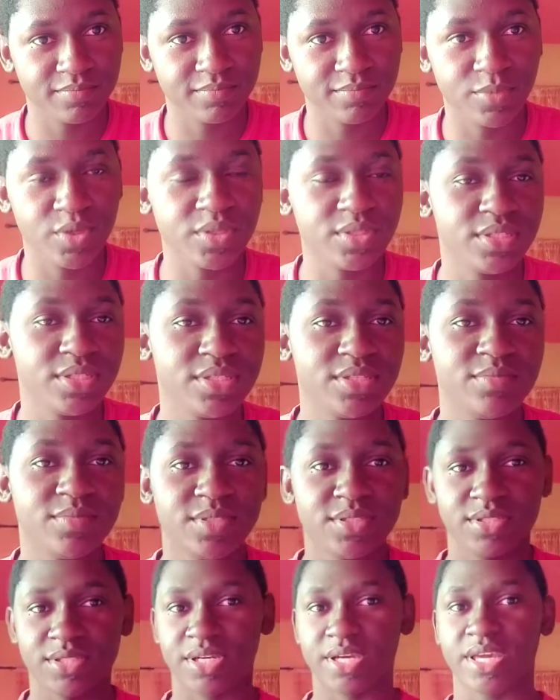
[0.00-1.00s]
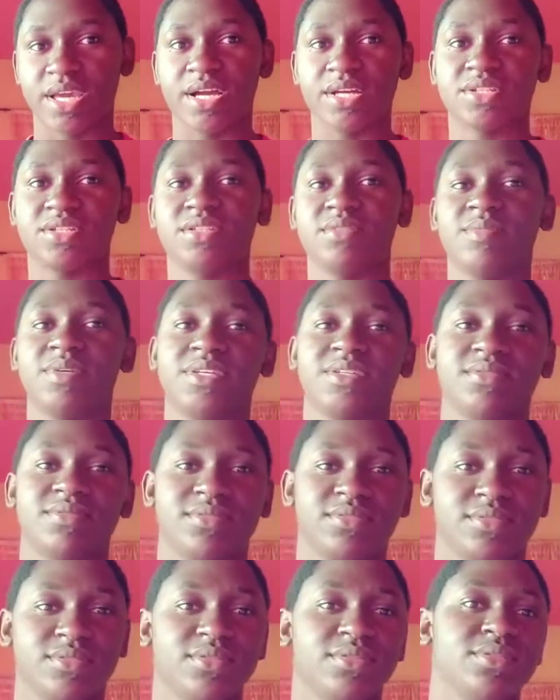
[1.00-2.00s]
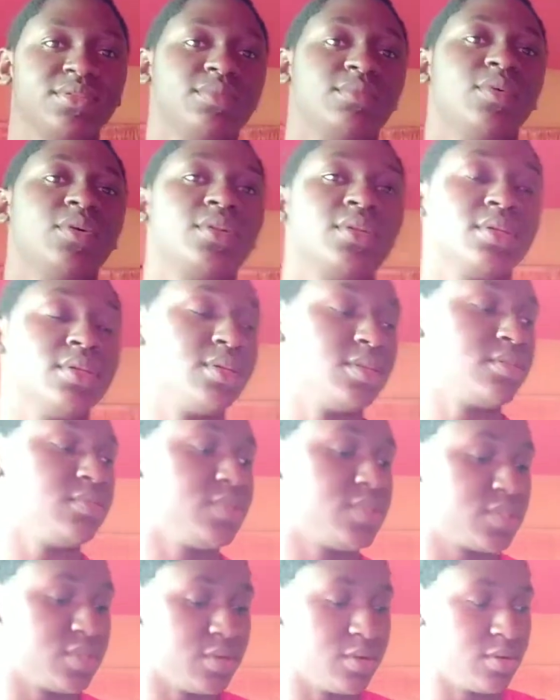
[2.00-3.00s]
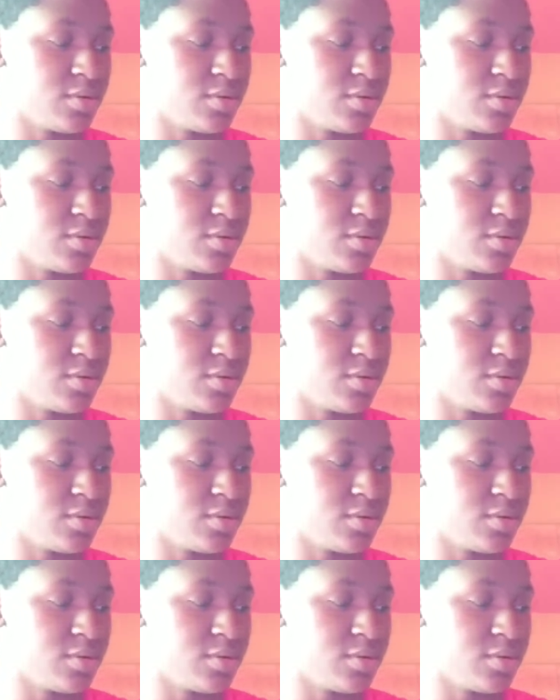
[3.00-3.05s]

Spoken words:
money, isn't it? Like actually mean, isn't it? So